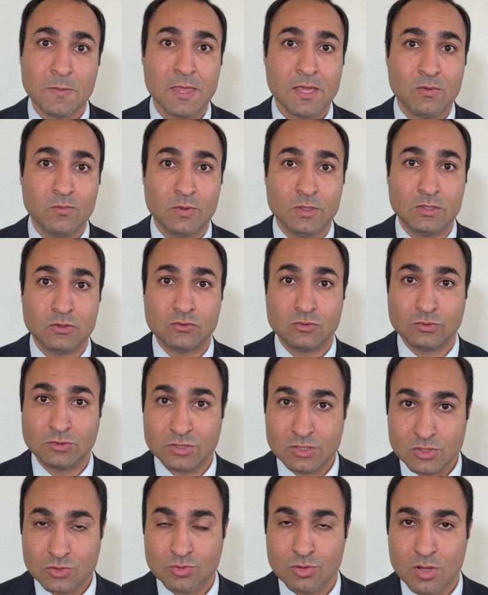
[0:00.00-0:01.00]
we need to
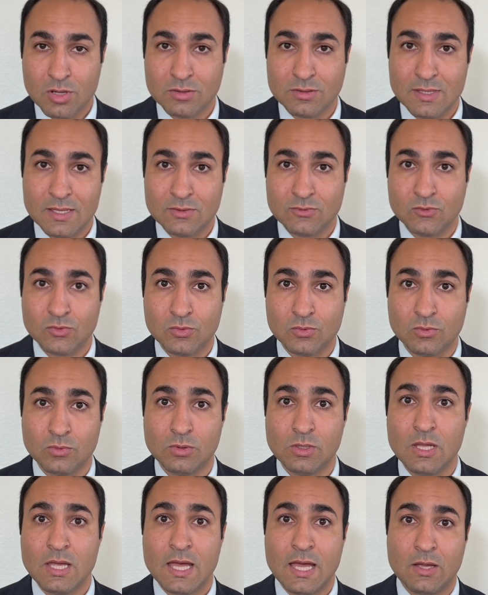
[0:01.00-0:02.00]
destruct that tool,
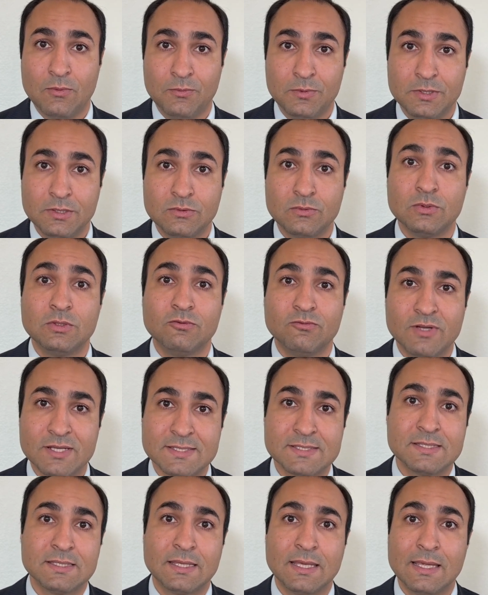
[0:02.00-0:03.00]
and we need to
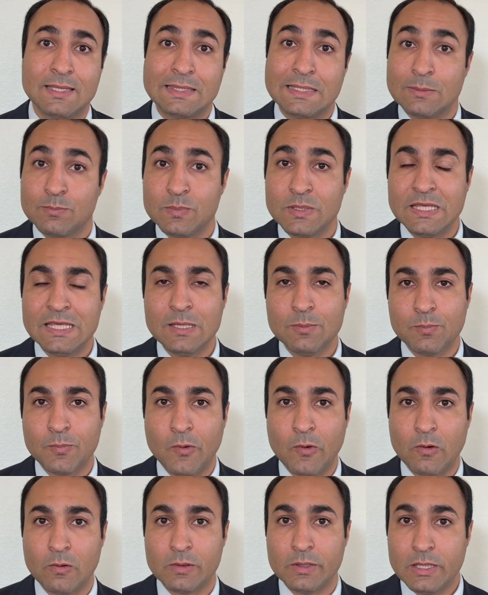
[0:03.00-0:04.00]
investigate the
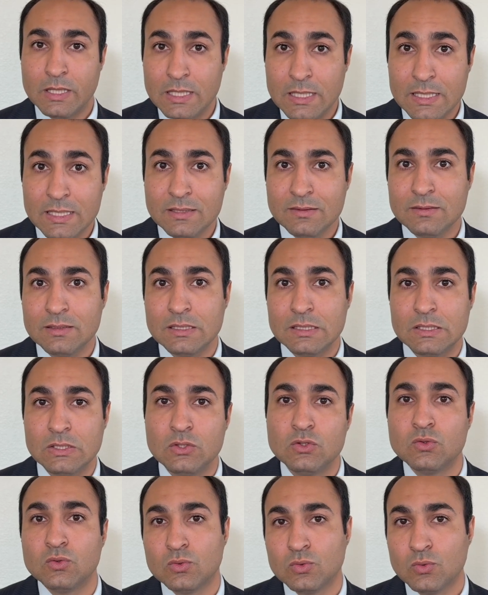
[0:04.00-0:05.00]
people in the
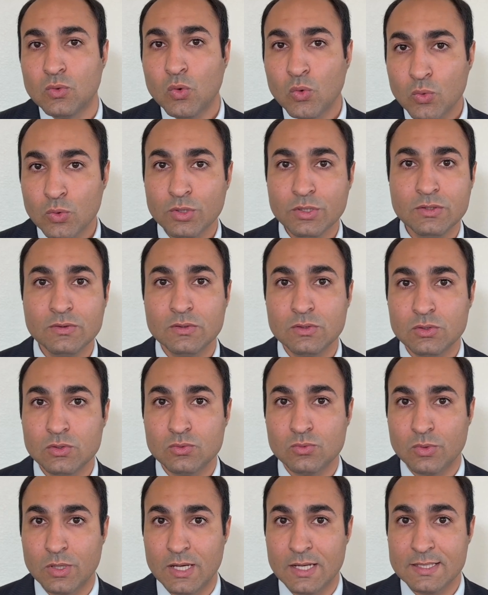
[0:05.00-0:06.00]
EU or in the
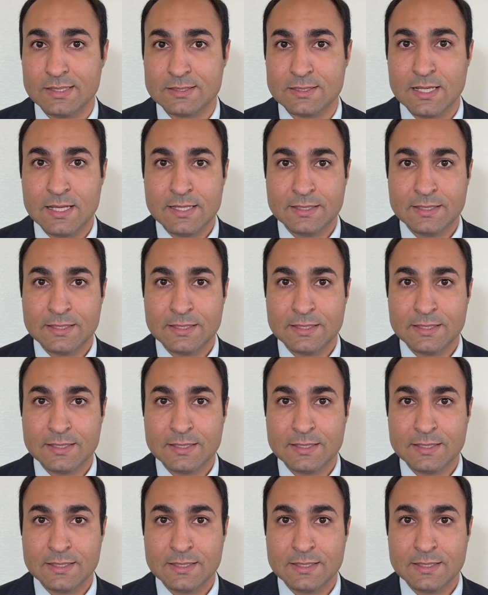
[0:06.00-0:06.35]
US